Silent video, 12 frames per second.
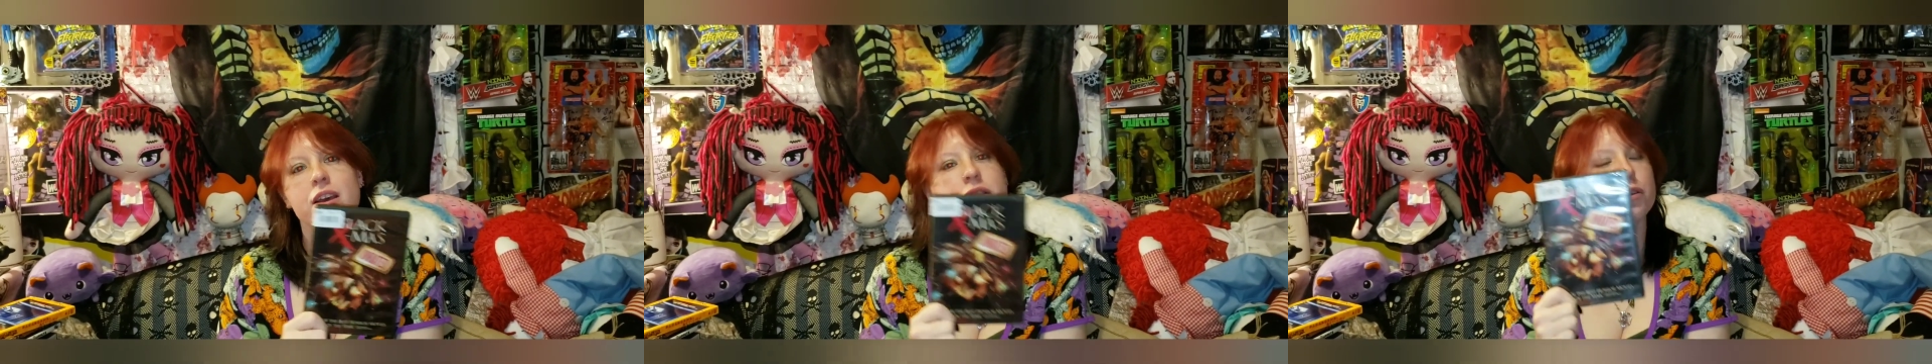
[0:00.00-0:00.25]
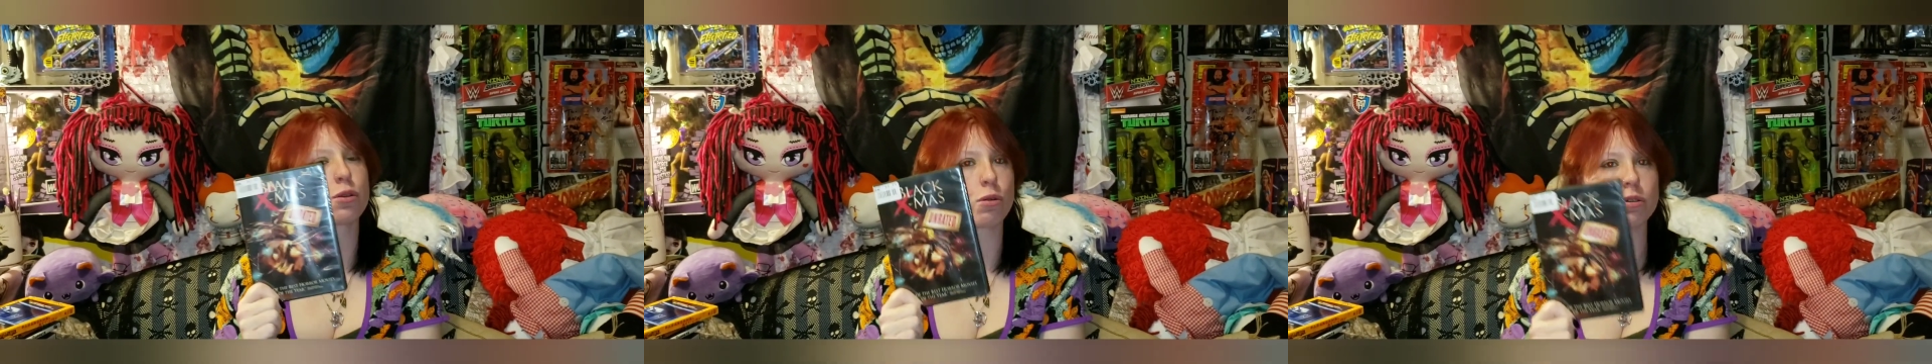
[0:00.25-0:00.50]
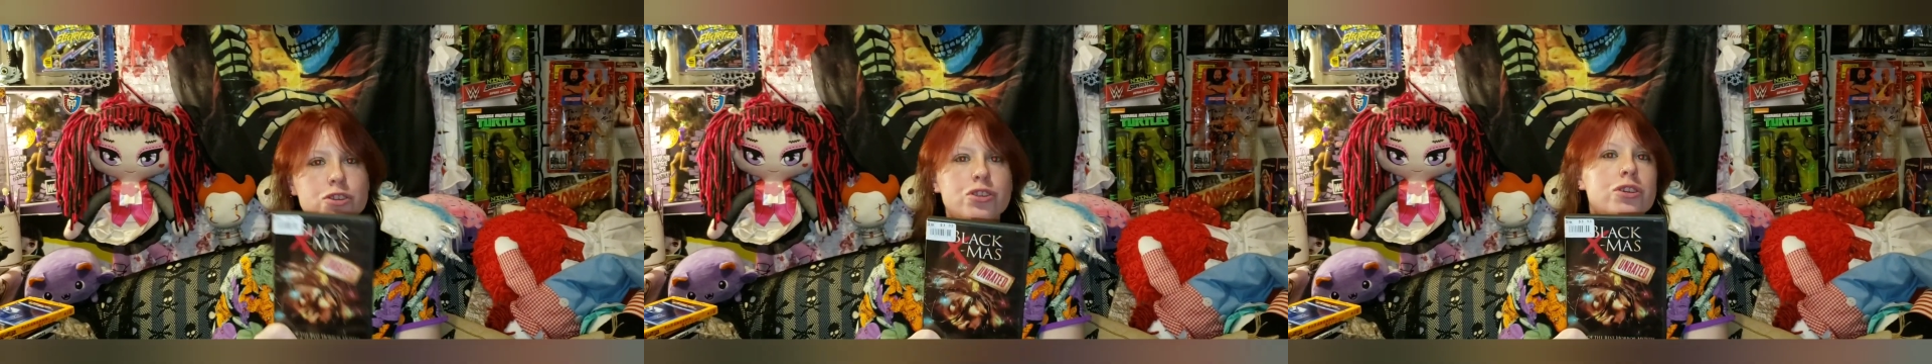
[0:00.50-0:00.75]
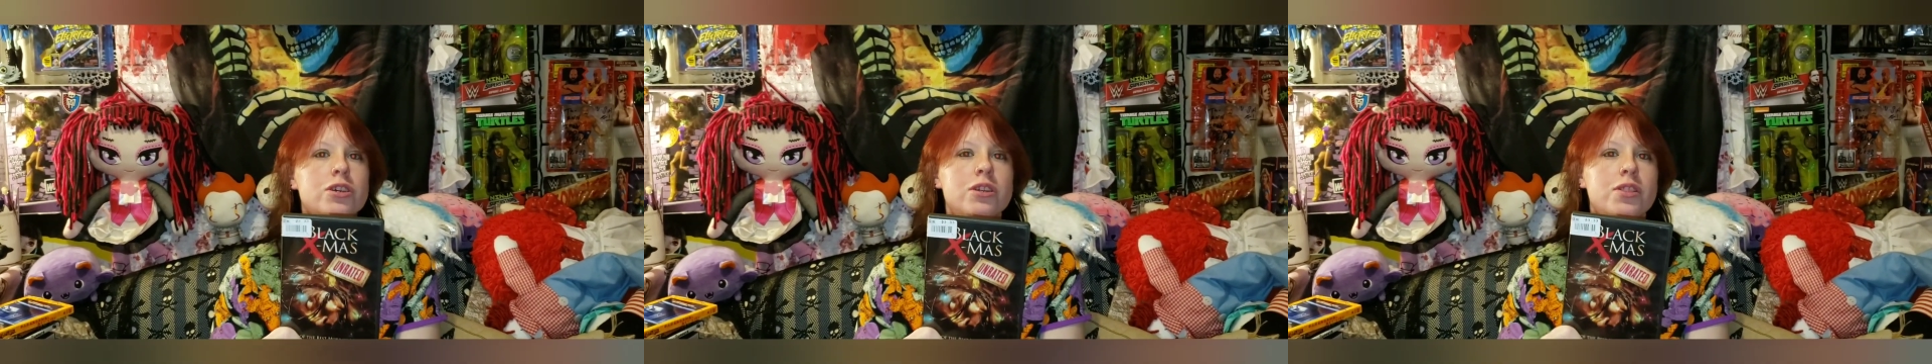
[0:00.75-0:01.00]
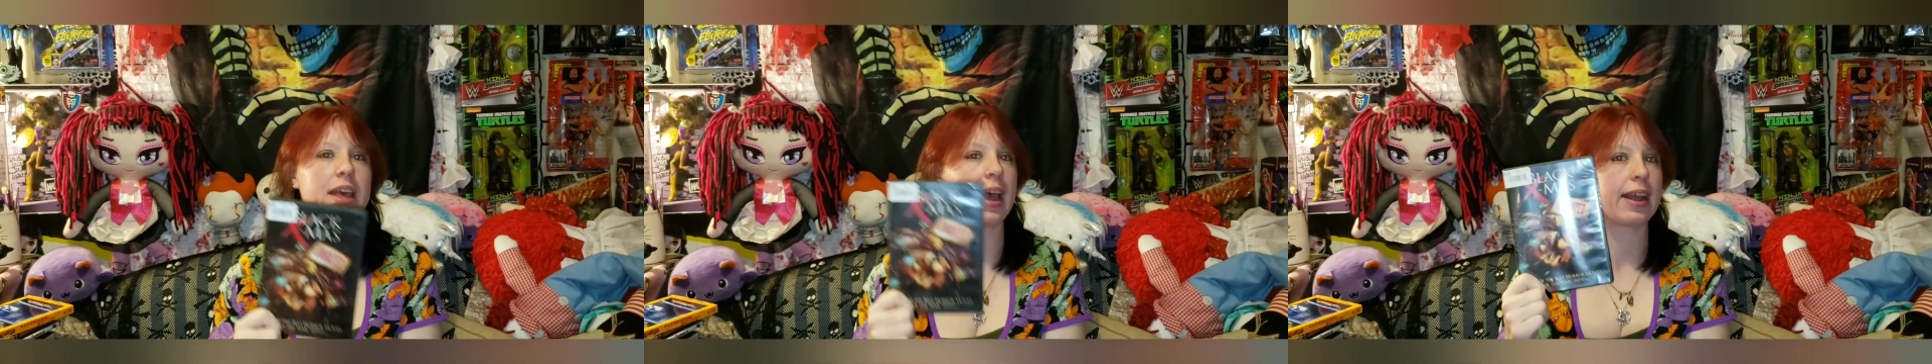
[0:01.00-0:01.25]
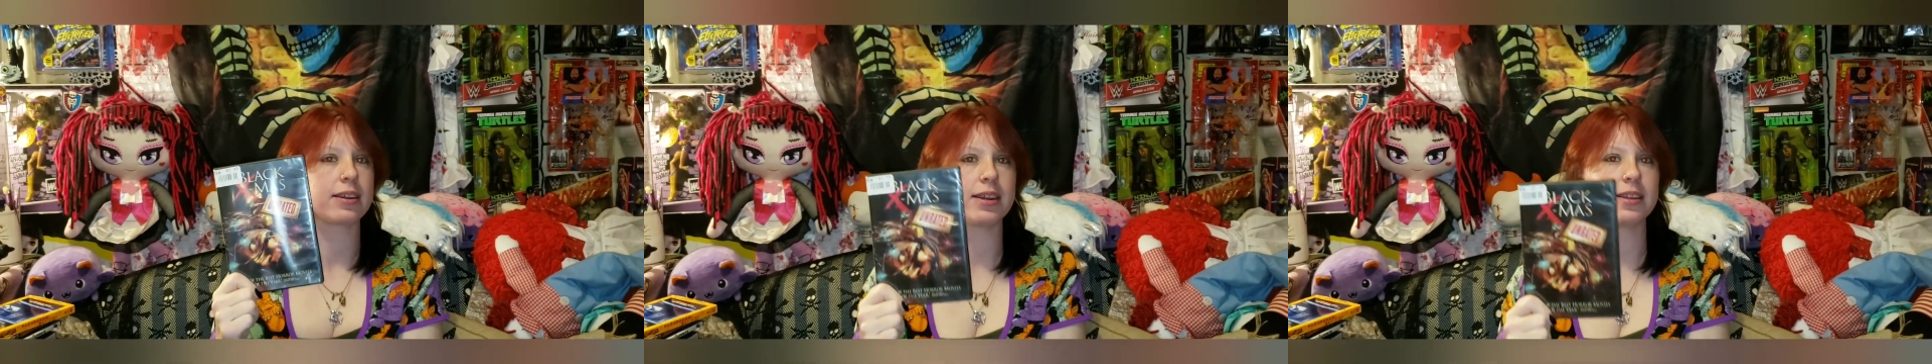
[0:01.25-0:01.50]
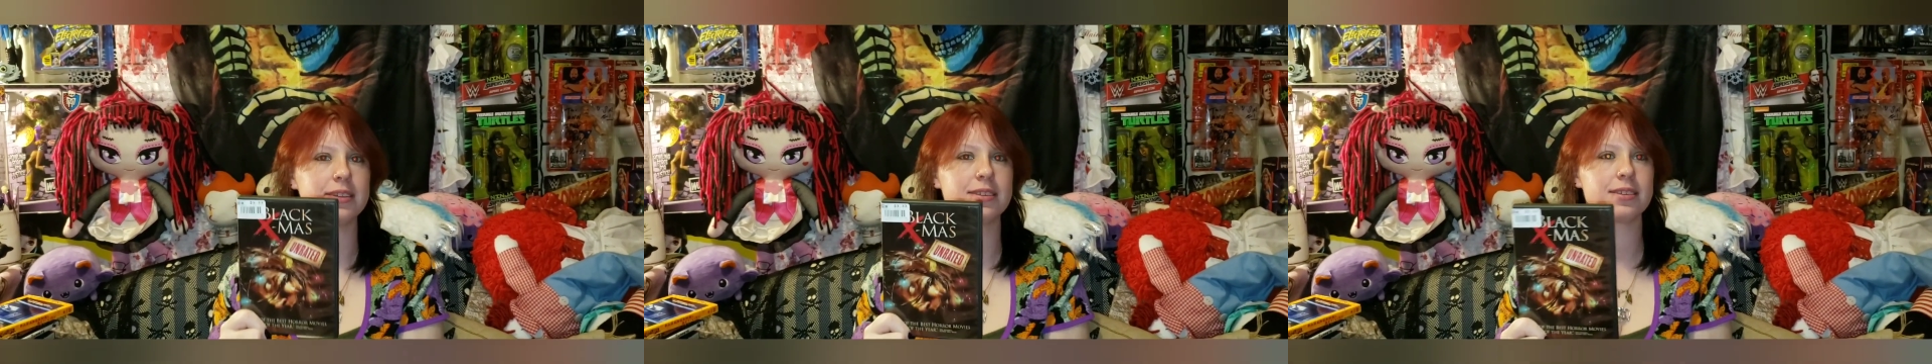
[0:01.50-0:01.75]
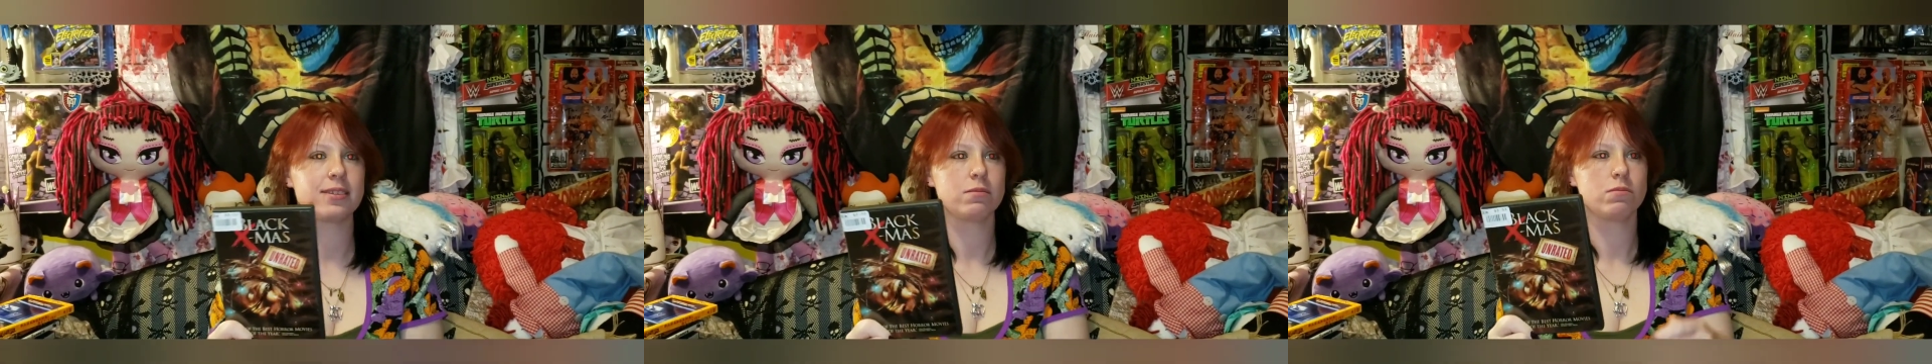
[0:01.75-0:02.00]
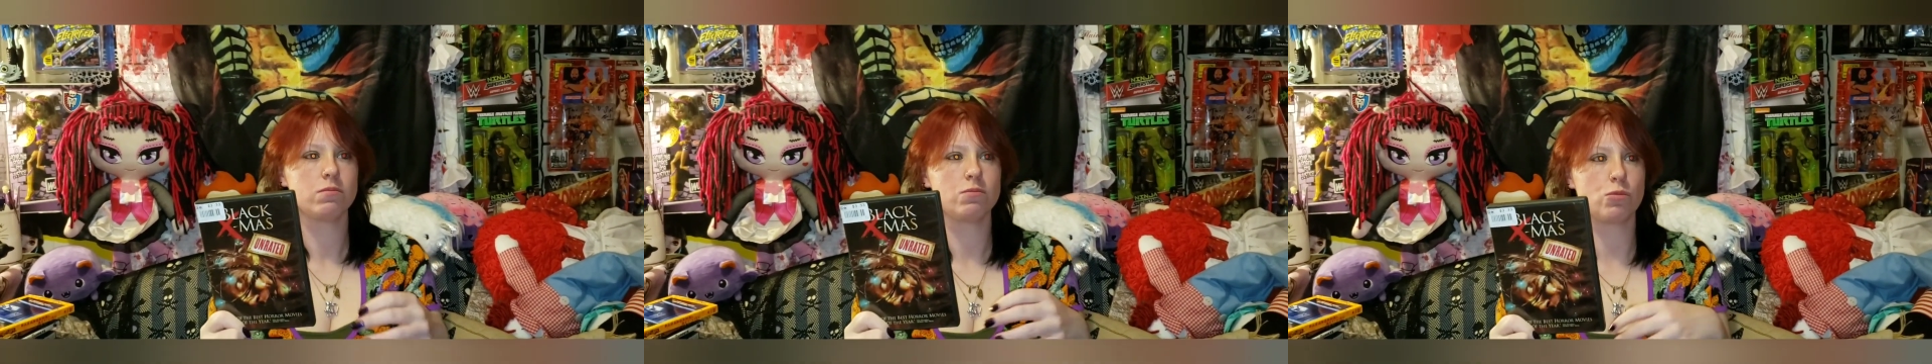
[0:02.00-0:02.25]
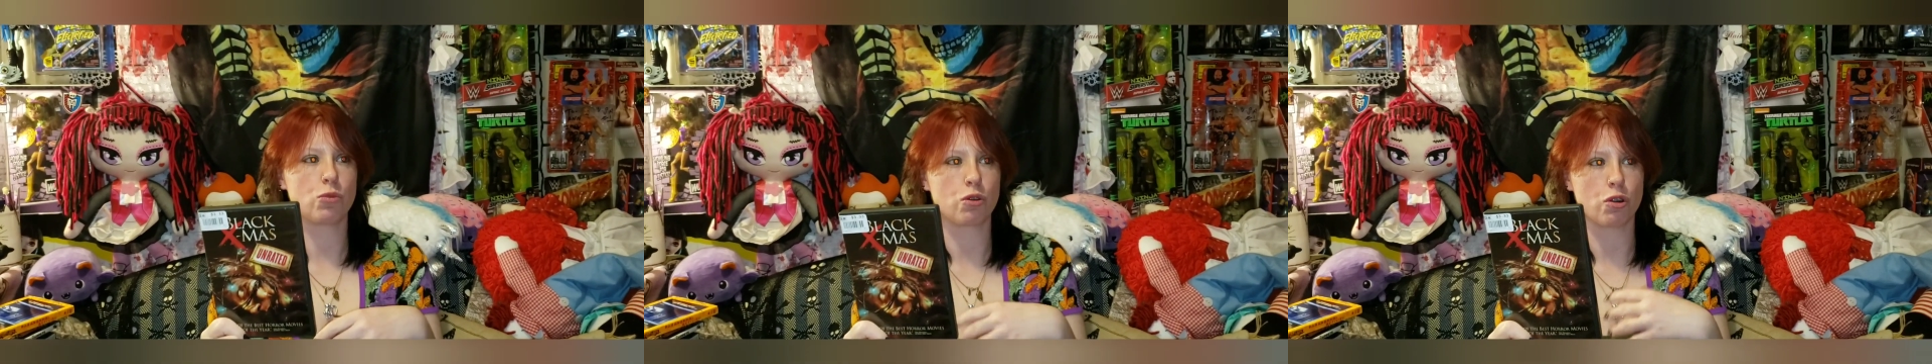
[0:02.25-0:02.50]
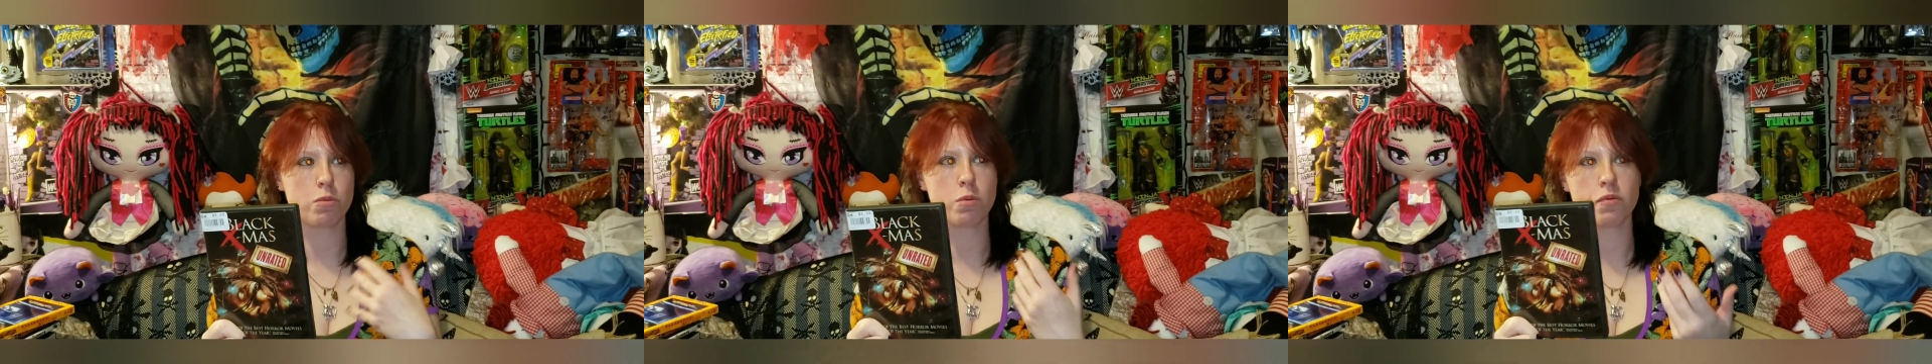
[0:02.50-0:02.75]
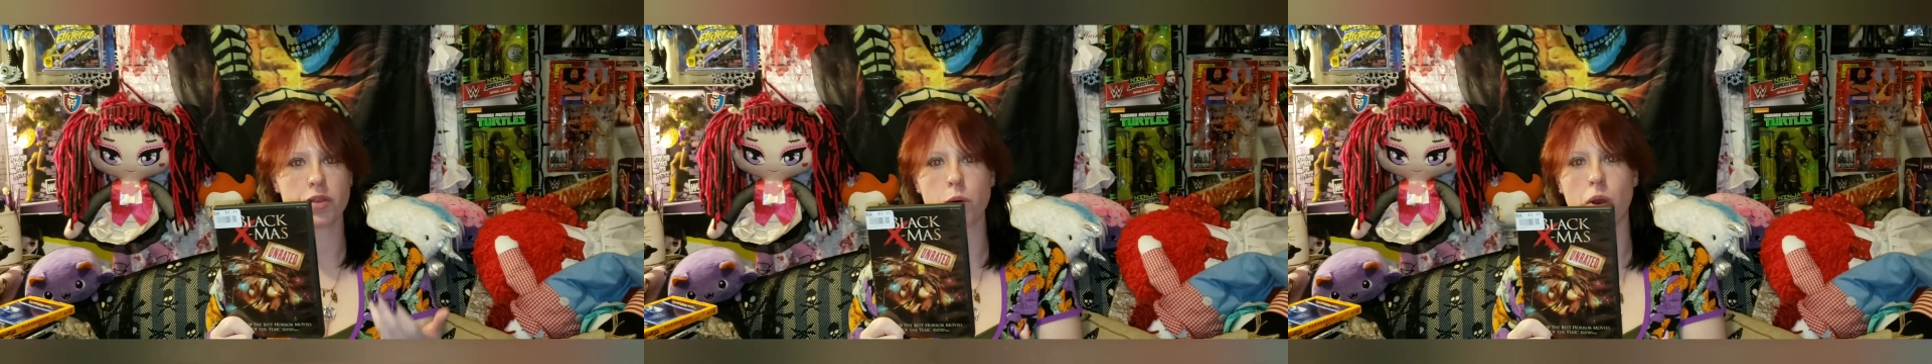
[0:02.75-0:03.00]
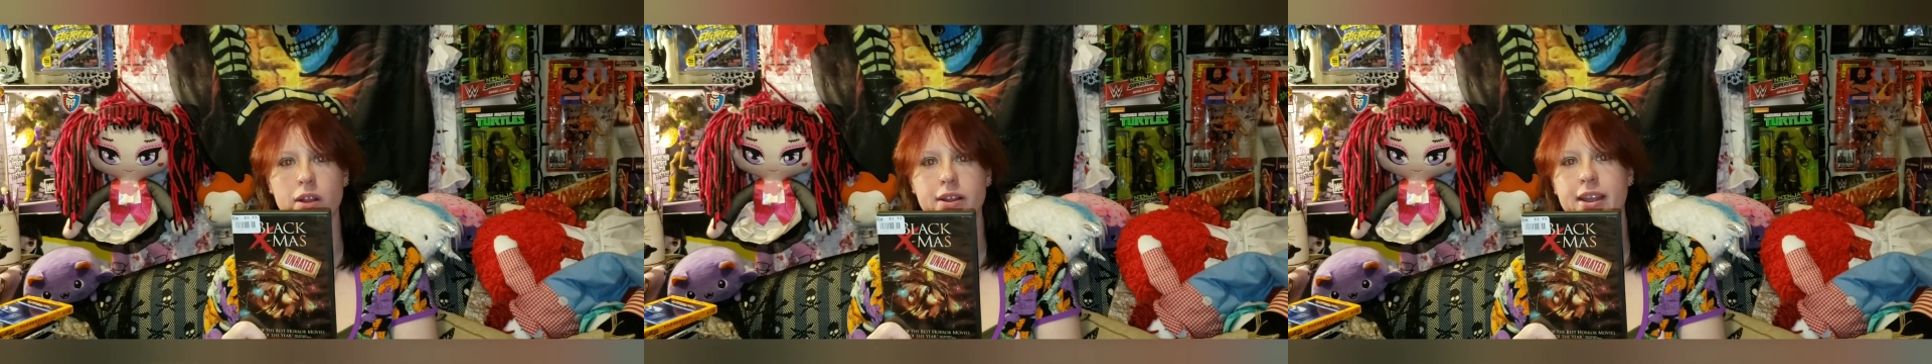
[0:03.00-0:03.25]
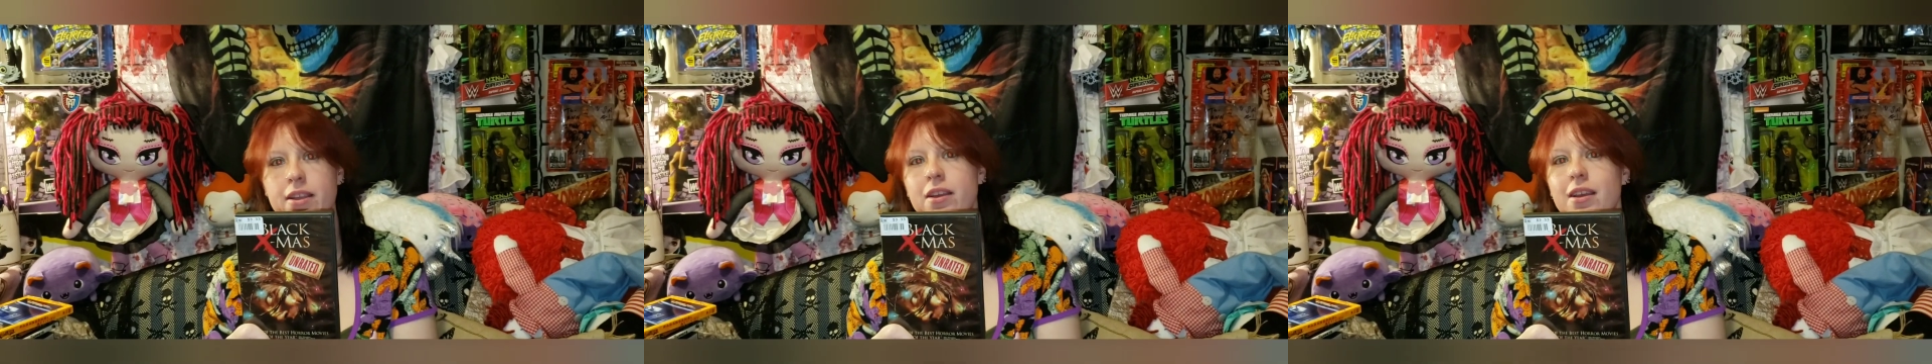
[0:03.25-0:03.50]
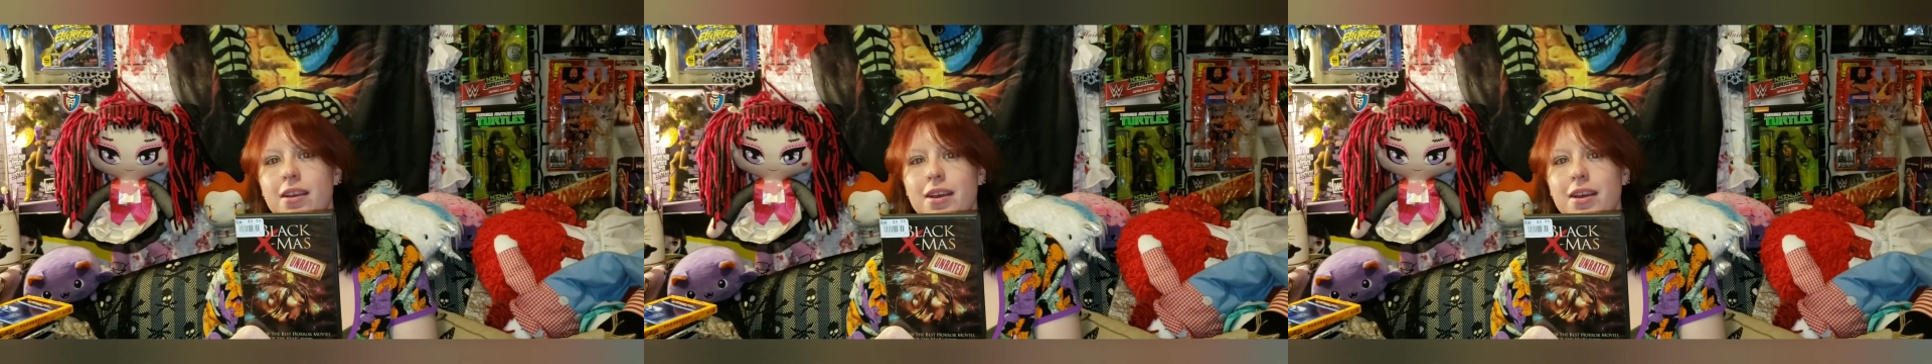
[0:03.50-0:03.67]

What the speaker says: the gore is good, the acting's horror movie quality.